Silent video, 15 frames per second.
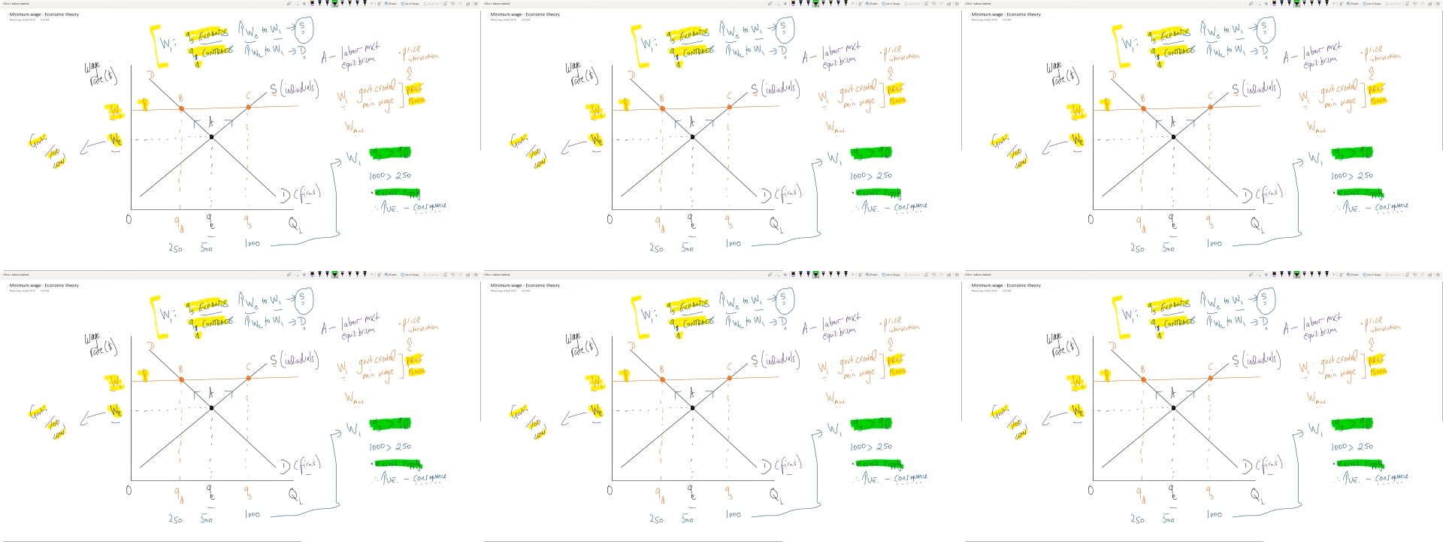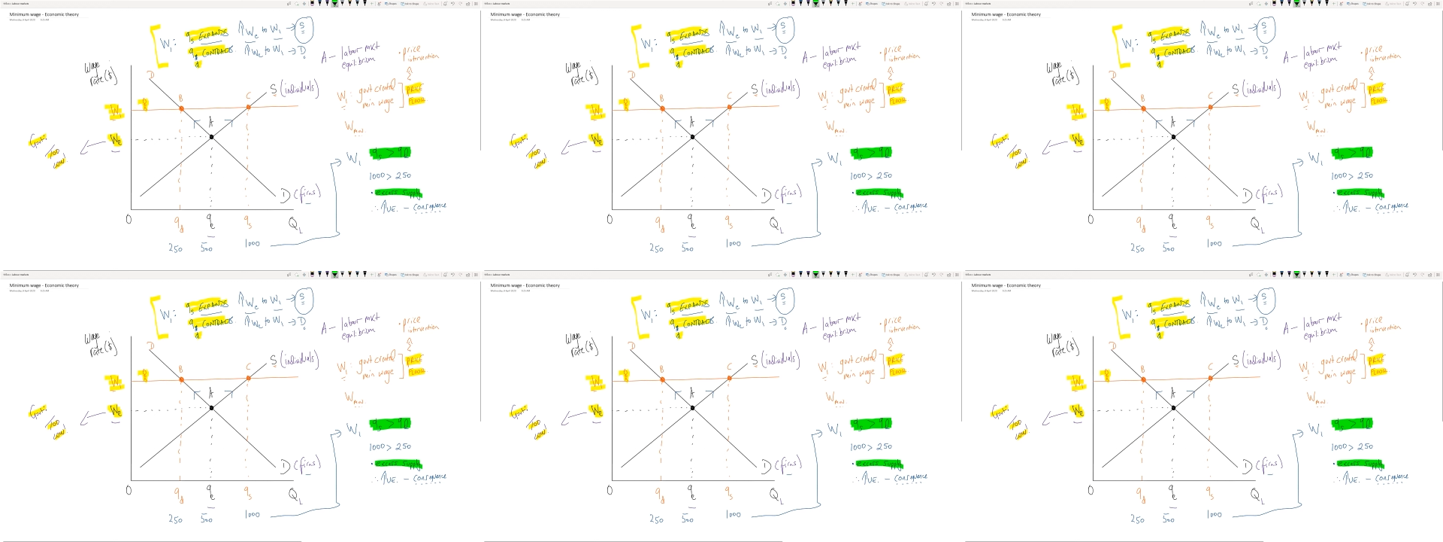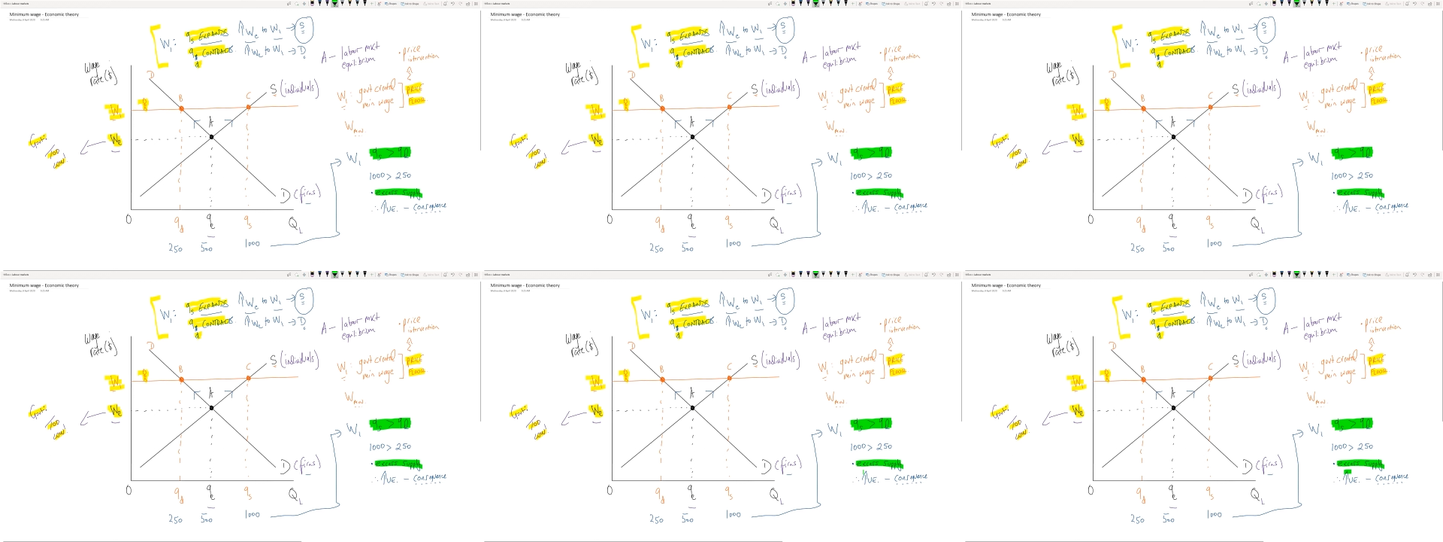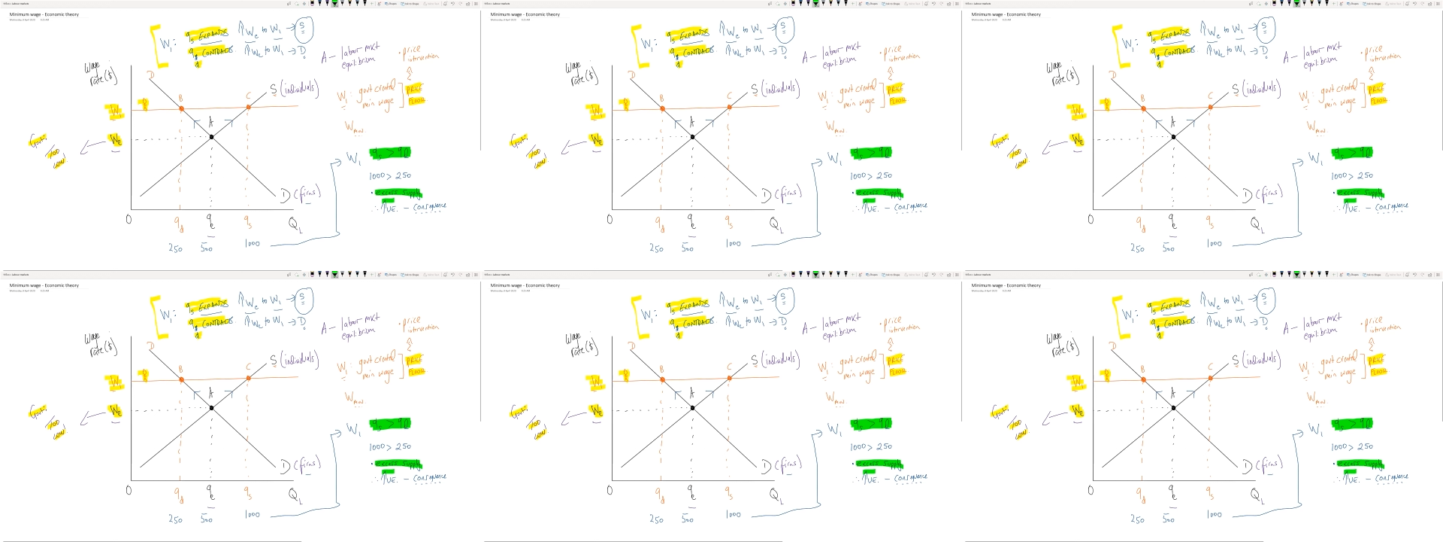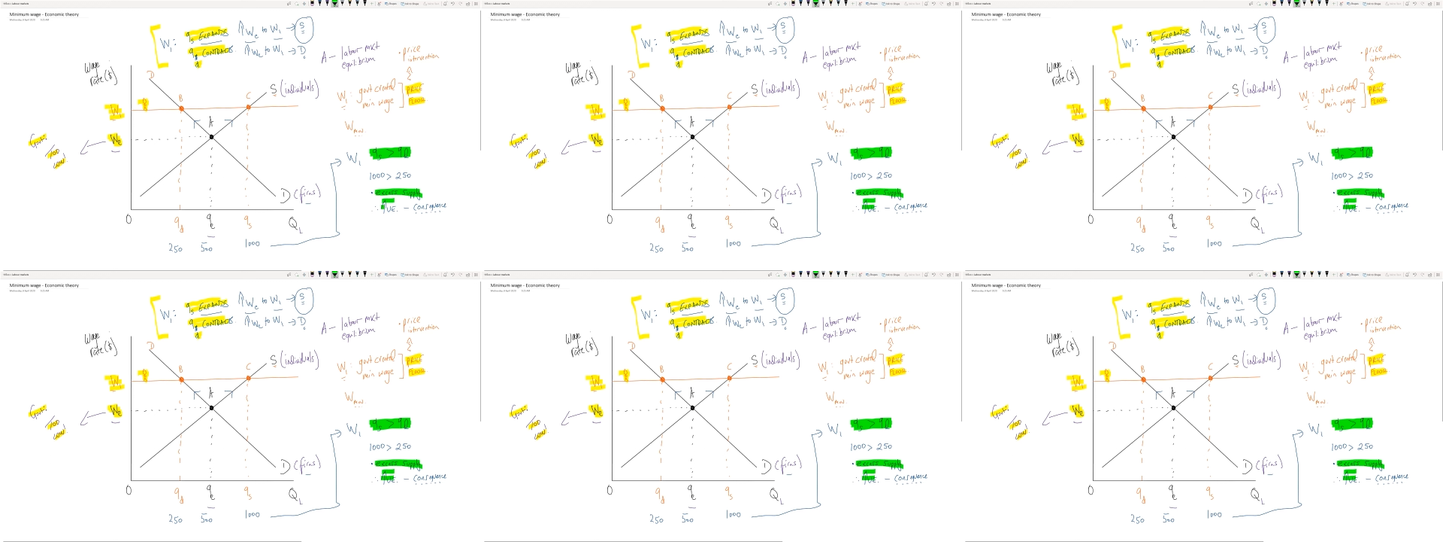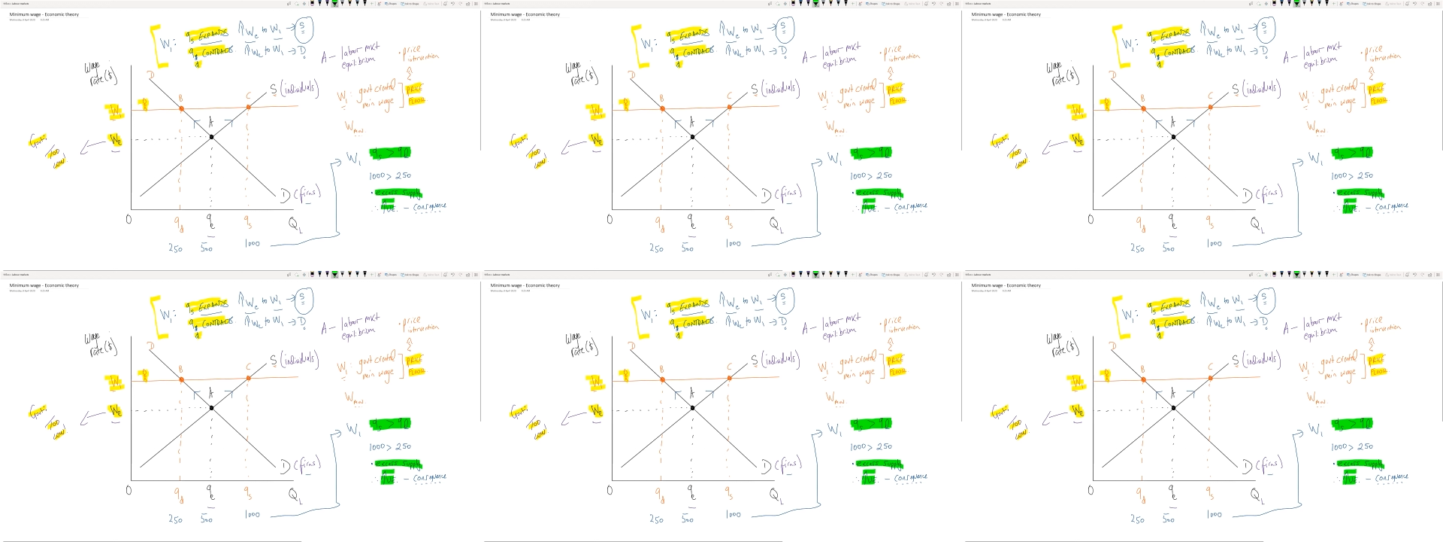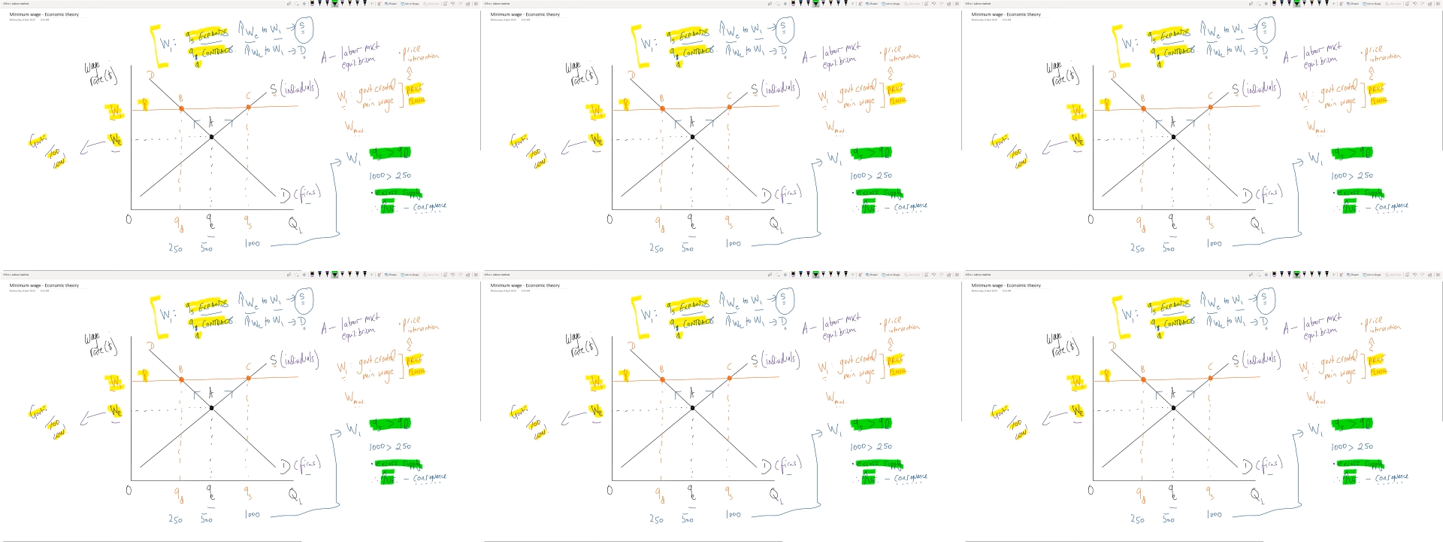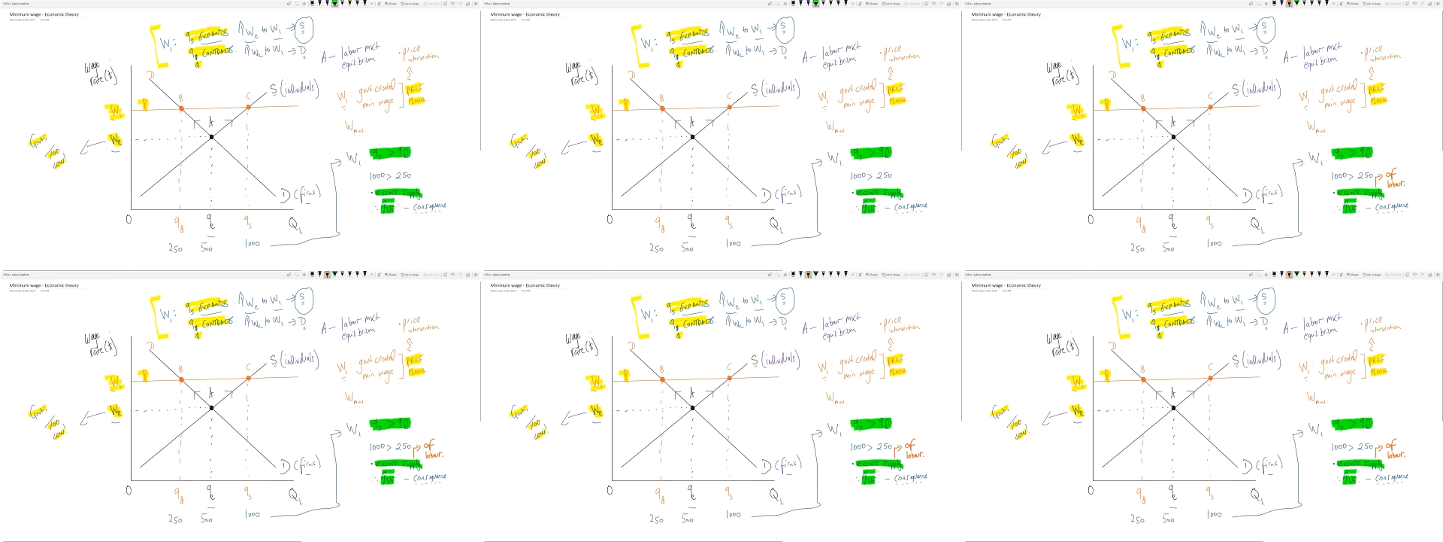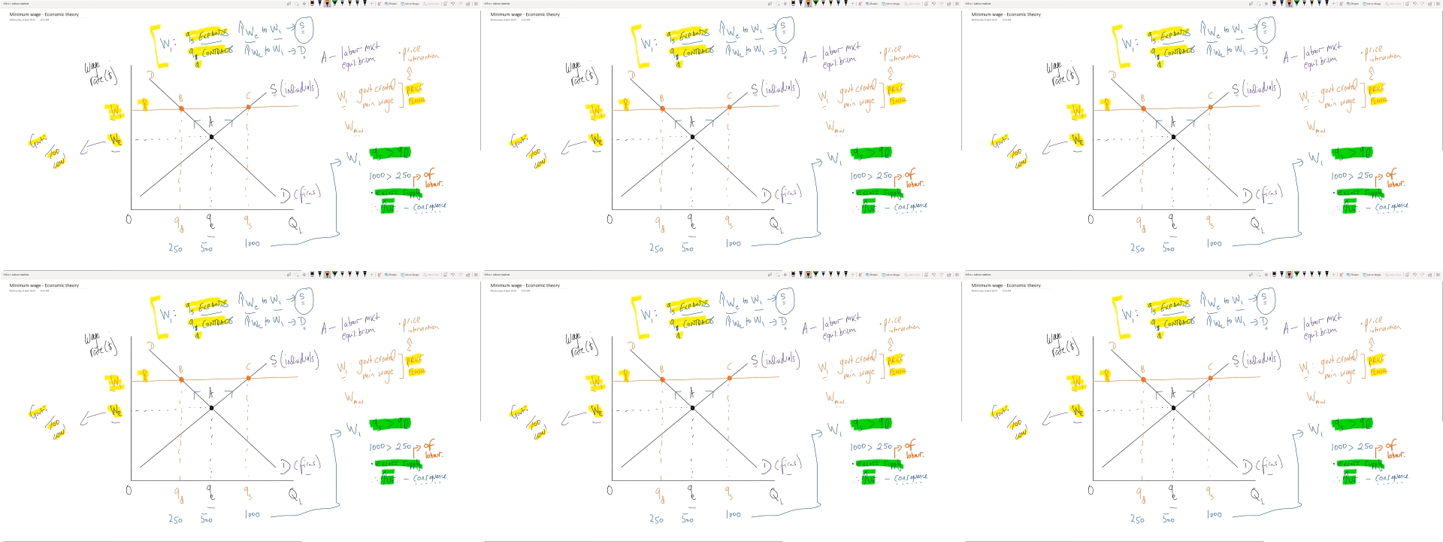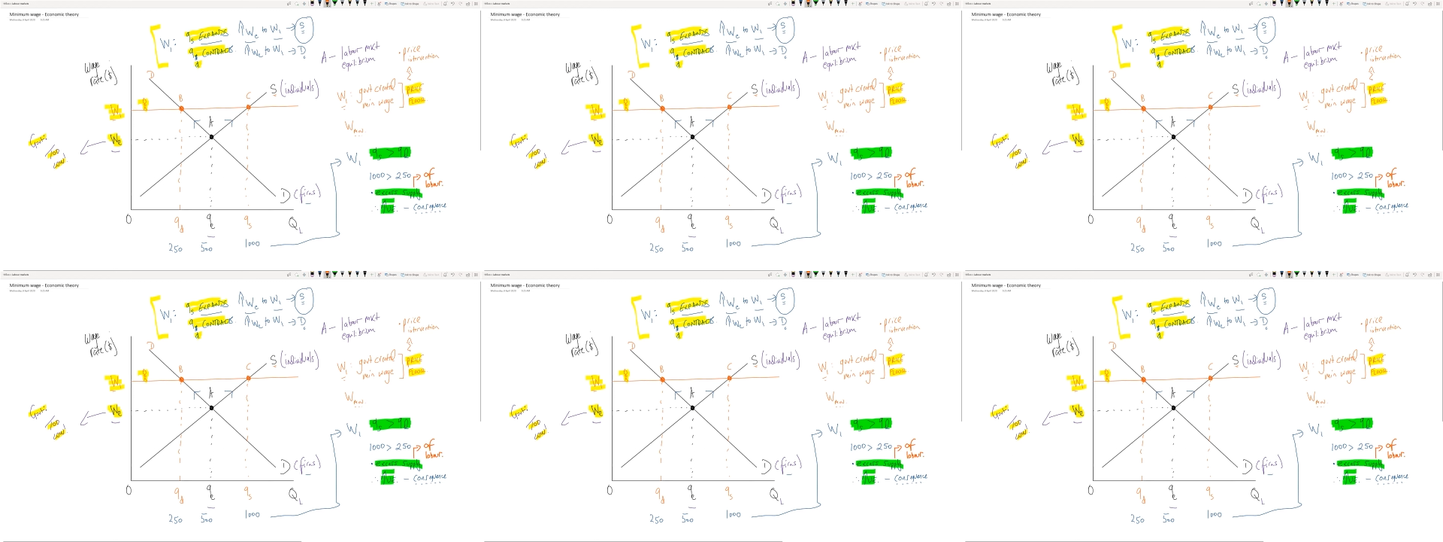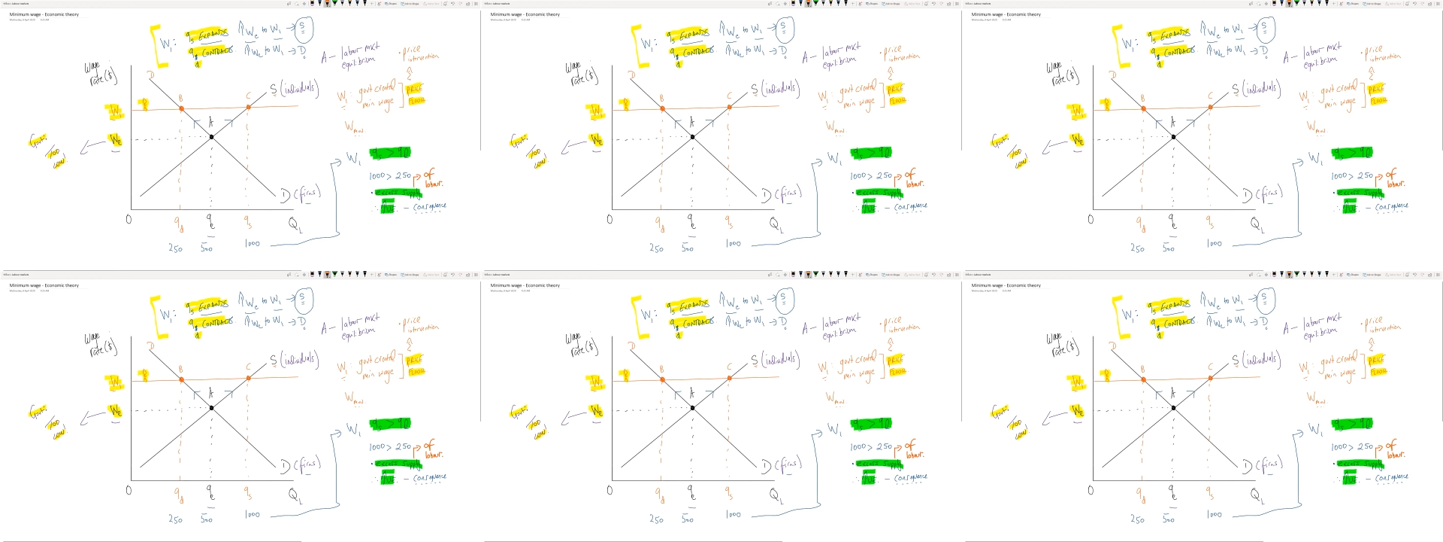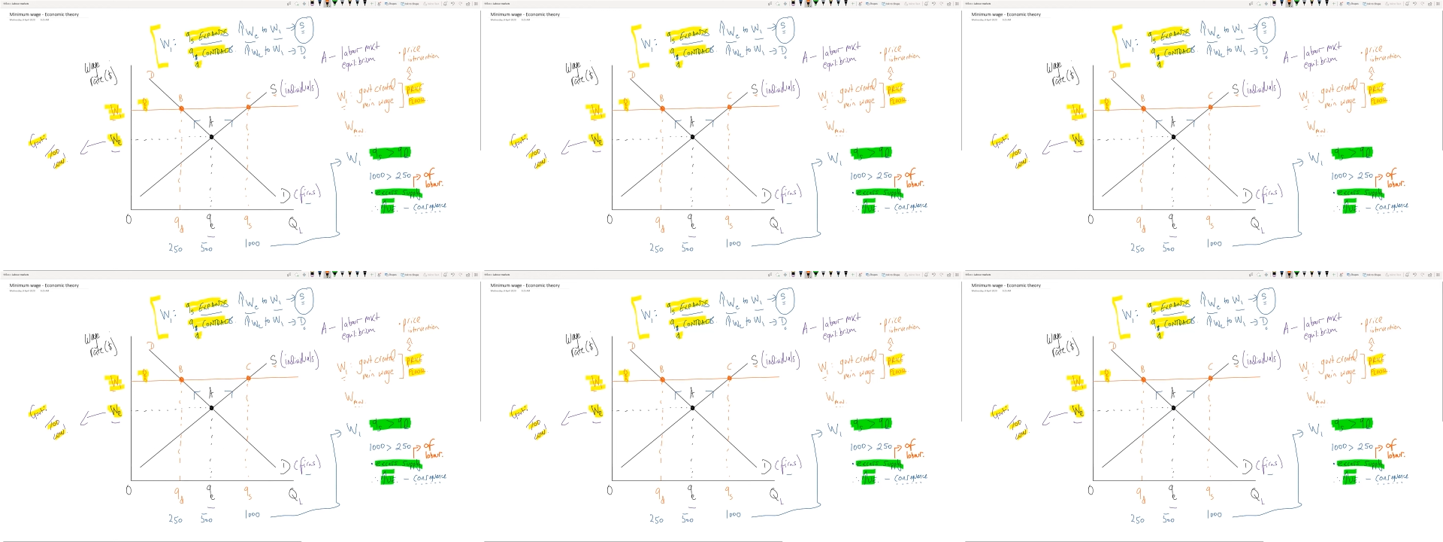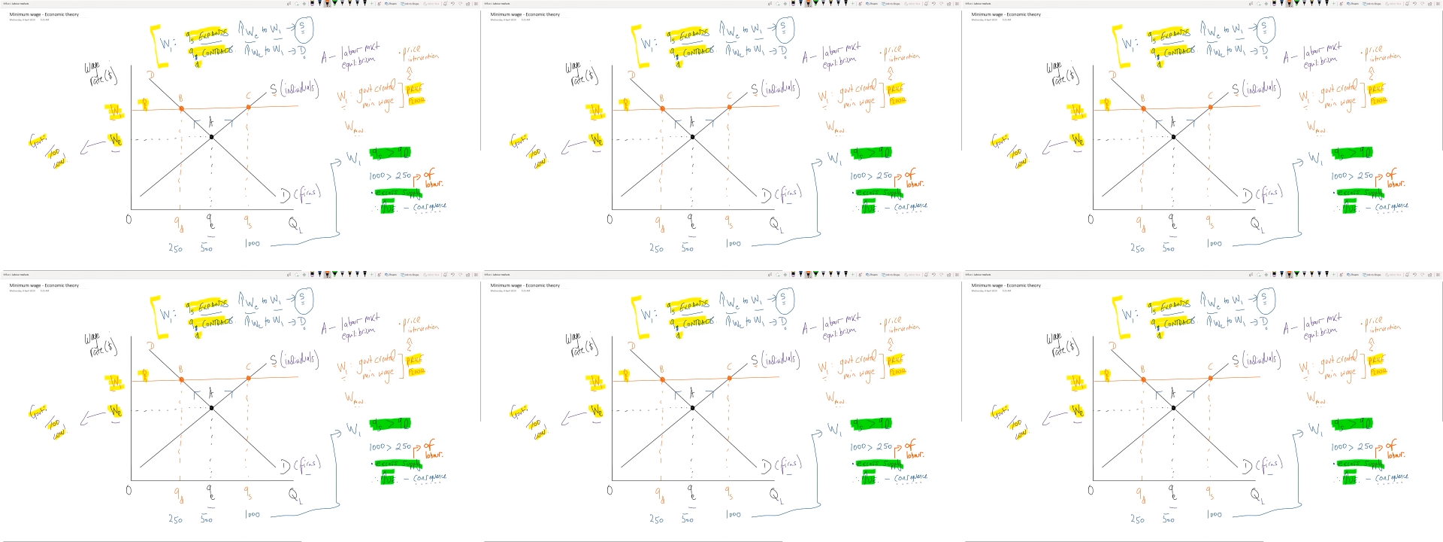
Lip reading: [unreadable: no face in view]